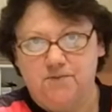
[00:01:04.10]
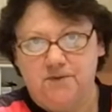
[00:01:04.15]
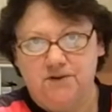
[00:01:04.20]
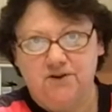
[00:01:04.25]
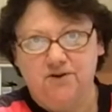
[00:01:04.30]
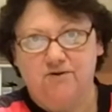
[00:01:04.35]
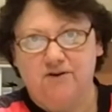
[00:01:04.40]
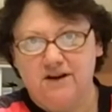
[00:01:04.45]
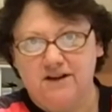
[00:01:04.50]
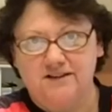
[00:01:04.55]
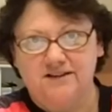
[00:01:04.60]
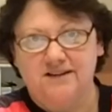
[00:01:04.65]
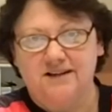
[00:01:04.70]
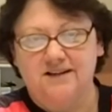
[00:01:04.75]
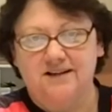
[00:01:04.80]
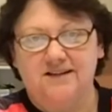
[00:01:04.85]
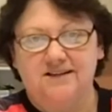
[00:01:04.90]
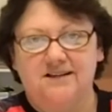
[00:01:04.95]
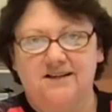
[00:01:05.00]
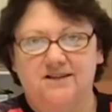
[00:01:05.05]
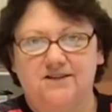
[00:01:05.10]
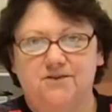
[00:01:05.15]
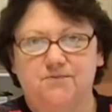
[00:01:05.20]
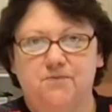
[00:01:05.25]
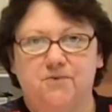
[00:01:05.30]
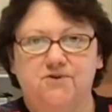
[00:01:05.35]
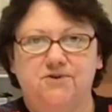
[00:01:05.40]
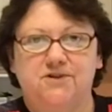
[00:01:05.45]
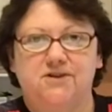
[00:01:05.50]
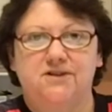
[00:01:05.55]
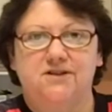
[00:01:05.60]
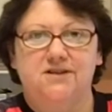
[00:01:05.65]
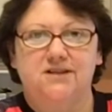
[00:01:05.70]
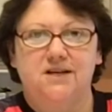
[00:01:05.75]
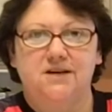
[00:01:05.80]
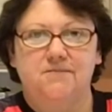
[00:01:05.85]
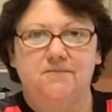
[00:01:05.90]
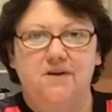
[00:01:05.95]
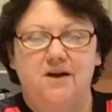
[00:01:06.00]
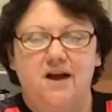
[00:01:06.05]
you put the grains in, it says supposed to
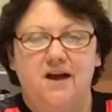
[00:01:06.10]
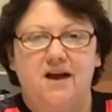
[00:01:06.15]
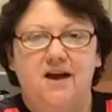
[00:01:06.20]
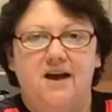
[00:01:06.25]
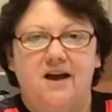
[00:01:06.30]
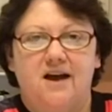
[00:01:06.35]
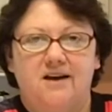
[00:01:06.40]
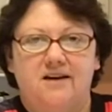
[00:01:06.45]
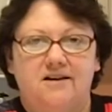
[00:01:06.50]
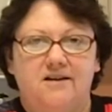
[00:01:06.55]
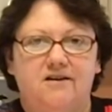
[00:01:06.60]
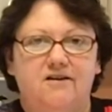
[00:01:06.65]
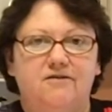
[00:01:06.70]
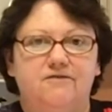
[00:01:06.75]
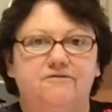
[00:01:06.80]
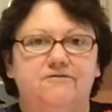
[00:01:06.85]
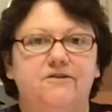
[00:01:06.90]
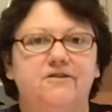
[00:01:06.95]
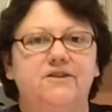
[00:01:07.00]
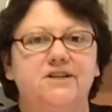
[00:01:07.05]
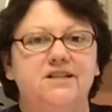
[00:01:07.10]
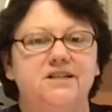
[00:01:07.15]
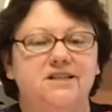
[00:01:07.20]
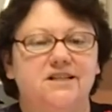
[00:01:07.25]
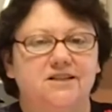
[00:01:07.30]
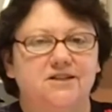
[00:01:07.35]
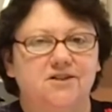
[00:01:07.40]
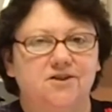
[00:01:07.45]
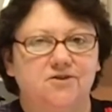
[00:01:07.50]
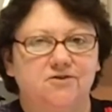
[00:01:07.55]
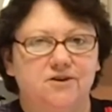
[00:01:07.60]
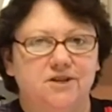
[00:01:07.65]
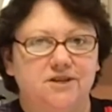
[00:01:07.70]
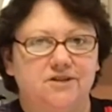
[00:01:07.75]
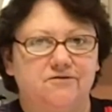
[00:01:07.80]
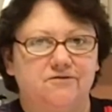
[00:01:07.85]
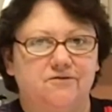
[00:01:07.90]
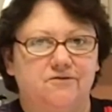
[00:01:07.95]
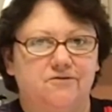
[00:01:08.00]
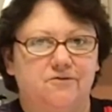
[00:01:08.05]
steep at 156
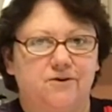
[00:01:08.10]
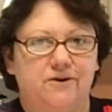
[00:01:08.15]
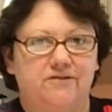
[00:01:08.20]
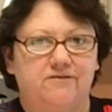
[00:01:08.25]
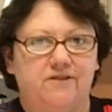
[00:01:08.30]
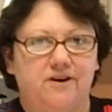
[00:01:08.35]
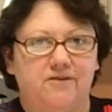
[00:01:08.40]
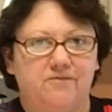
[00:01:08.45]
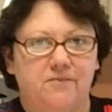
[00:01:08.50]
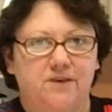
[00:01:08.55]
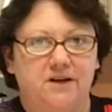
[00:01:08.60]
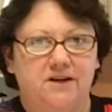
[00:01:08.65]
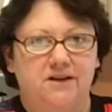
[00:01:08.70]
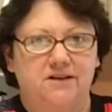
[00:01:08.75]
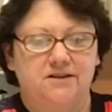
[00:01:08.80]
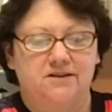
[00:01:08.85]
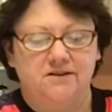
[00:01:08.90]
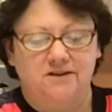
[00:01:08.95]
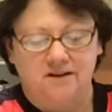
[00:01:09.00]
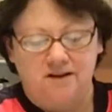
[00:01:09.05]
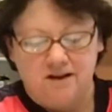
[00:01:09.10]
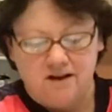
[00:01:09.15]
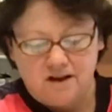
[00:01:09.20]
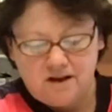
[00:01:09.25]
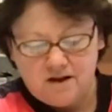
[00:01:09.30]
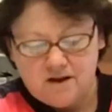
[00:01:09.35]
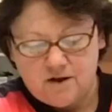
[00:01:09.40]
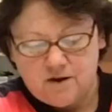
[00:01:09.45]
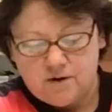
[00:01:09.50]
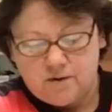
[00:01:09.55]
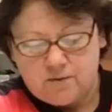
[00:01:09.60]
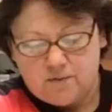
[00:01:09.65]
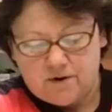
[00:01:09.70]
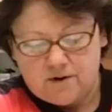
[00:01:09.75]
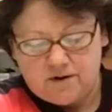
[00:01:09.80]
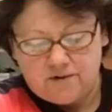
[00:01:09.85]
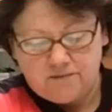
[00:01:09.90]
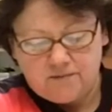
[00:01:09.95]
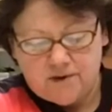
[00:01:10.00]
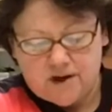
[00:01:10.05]
degrees for 45 minutes.
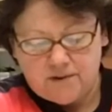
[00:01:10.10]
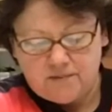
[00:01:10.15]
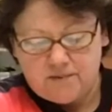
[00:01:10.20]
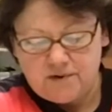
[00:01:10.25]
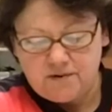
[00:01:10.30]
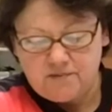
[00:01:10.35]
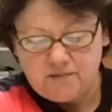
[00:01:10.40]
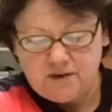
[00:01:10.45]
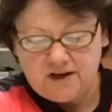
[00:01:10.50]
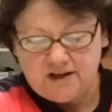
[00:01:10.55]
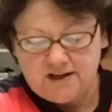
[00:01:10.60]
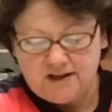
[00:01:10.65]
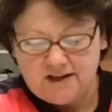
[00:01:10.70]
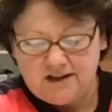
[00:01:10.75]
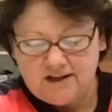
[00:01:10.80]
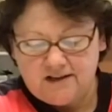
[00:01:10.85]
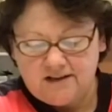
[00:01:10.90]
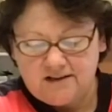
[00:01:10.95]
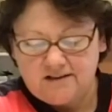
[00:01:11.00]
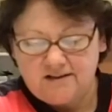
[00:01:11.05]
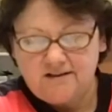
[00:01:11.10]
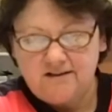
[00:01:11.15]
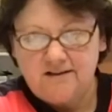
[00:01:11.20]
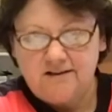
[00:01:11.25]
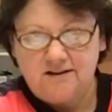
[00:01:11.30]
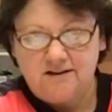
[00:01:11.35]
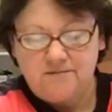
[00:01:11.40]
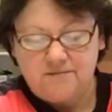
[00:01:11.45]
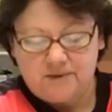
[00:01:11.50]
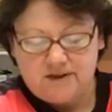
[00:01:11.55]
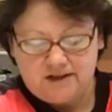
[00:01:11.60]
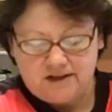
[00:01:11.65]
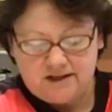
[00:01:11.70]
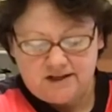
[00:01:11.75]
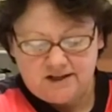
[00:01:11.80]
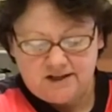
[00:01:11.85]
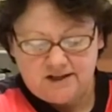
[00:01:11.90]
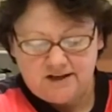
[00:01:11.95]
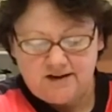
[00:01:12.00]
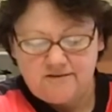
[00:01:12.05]
Well, I put mine in, but
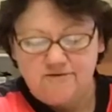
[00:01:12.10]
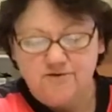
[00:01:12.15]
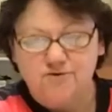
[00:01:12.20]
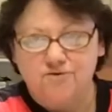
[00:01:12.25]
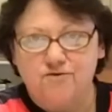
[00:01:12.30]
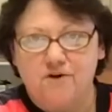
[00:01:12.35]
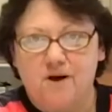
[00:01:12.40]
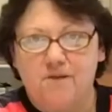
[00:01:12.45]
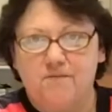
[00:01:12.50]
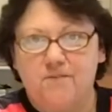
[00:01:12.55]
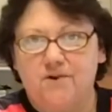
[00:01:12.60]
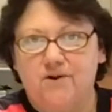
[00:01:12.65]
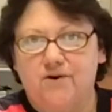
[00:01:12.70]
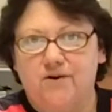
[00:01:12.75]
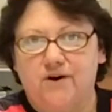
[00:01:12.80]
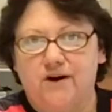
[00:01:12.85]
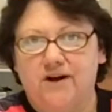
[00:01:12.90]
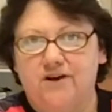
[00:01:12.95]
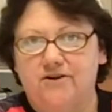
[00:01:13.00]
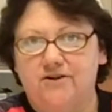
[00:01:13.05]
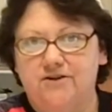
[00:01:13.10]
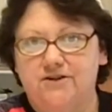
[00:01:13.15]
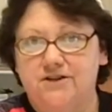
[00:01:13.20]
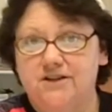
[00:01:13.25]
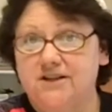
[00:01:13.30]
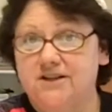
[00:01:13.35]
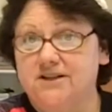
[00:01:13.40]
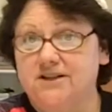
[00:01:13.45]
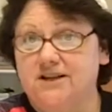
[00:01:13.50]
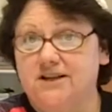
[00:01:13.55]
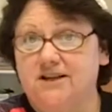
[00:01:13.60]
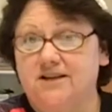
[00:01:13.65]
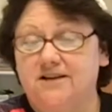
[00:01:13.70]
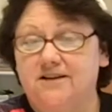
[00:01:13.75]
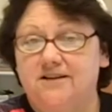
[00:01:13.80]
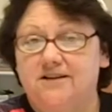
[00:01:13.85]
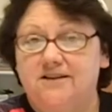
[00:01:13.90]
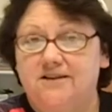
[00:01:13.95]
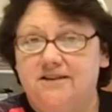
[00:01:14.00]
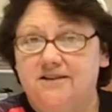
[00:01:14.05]
it never dropped below 160.
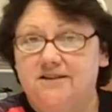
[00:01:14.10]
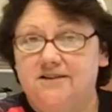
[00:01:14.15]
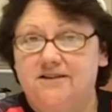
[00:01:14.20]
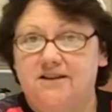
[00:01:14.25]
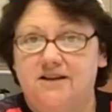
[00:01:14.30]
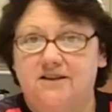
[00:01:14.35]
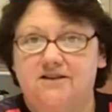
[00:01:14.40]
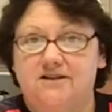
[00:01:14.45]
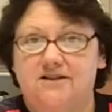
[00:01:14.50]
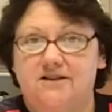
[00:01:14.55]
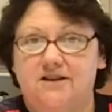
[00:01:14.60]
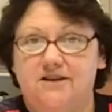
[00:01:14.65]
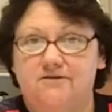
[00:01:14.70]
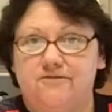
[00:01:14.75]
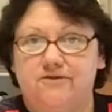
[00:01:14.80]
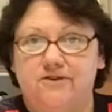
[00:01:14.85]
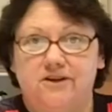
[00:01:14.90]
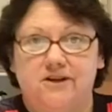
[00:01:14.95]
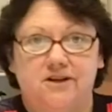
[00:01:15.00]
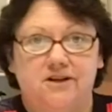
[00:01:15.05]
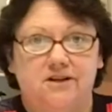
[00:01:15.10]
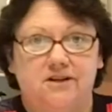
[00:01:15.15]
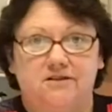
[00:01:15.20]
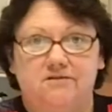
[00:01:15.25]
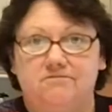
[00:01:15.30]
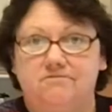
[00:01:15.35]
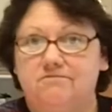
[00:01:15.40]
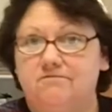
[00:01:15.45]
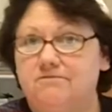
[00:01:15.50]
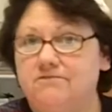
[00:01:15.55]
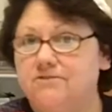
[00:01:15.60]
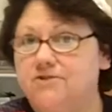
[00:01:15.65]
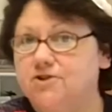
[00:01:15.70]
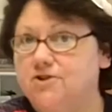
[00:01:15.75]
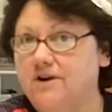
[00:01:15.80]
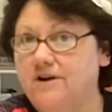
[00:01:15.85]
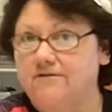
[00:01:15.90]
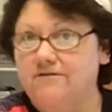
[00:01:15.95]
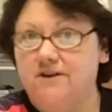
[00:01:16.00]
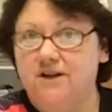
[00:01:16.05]
Is that significant?
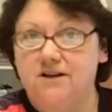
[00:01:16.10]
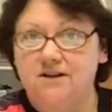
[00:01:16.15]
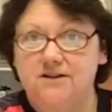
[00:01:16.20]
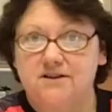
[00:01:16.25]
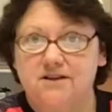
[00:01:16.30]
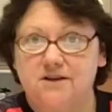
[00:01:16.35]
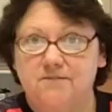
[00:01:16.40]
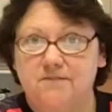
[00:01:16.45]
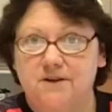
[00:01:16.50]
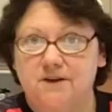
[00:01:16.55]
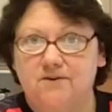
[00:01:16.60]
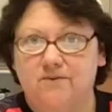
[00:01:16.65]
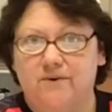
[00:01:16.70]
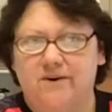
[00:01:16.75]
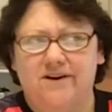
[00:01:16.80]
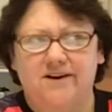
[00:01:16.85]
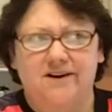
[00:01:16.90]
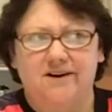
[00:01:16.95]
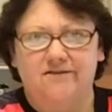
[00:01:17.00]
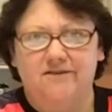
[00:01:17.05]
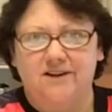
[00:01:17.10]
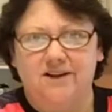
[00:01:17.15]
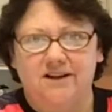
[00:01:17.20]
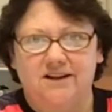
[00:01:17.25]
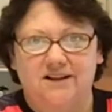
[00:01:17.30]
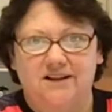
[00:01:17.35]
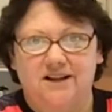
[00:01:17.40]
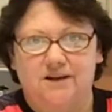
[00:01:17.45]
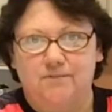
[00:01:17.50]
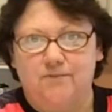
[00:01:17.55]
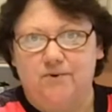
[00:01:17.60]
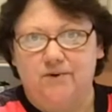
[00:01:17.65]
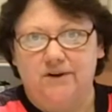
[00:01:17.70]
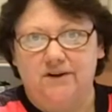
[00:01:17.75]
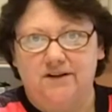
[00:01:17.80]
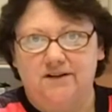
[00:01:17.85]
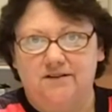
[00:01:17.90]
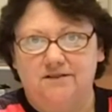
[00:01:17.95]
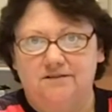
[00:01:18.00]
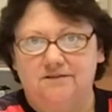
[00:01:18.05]
Should I have done something? What could I have done at that
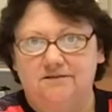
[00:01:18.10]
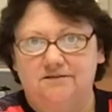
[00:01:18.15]
point?